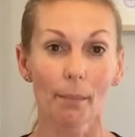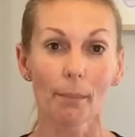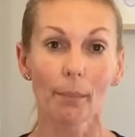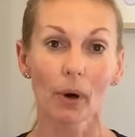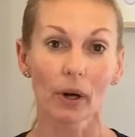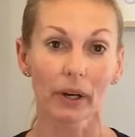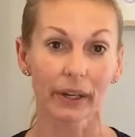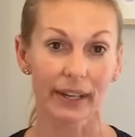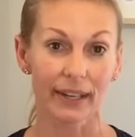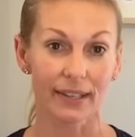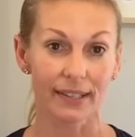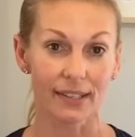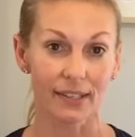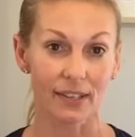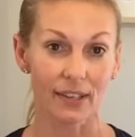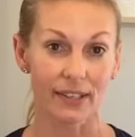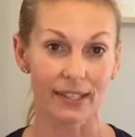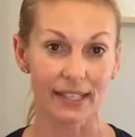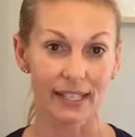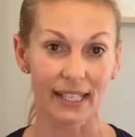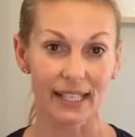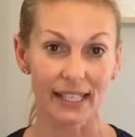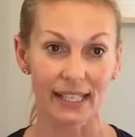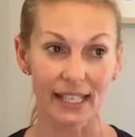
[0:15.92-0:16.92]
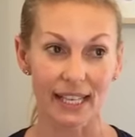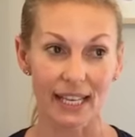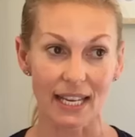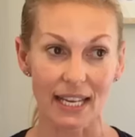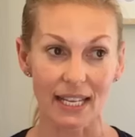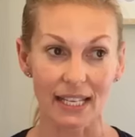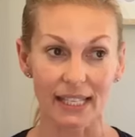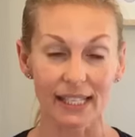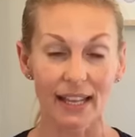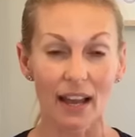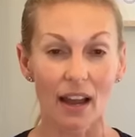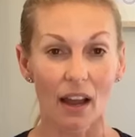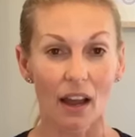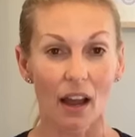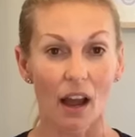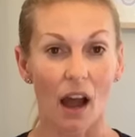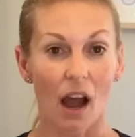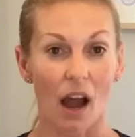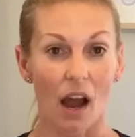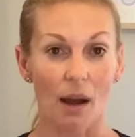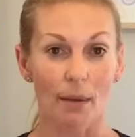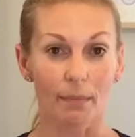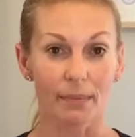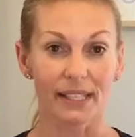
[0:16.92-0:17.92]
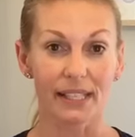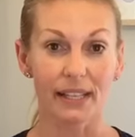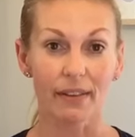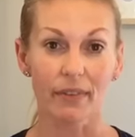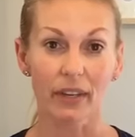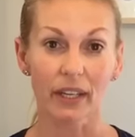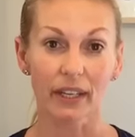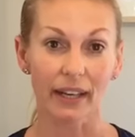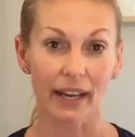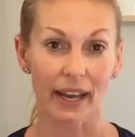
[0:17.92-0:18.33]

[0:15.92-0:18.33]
Parkinson's disease, severe